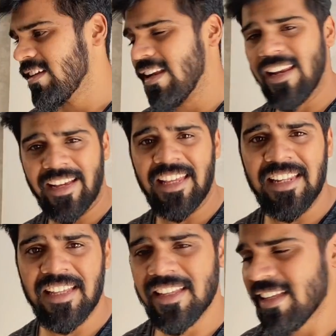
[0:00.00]

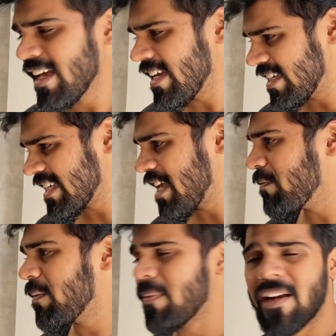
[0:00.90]
Luckily, I just came
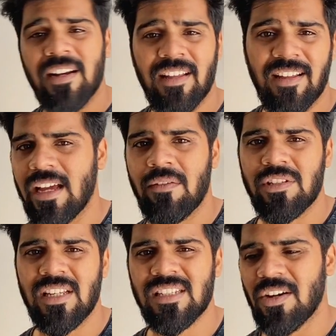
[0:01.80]
up and I was
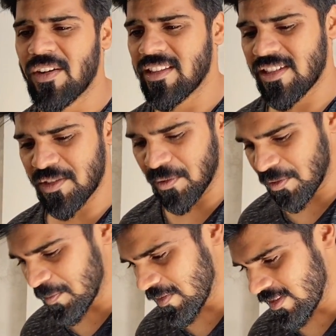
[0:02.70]
just scouting the
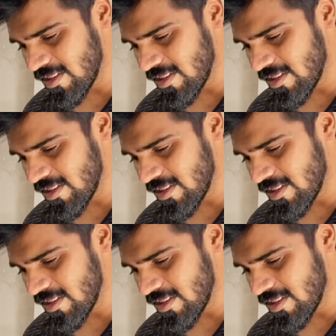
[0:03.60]
storeroom.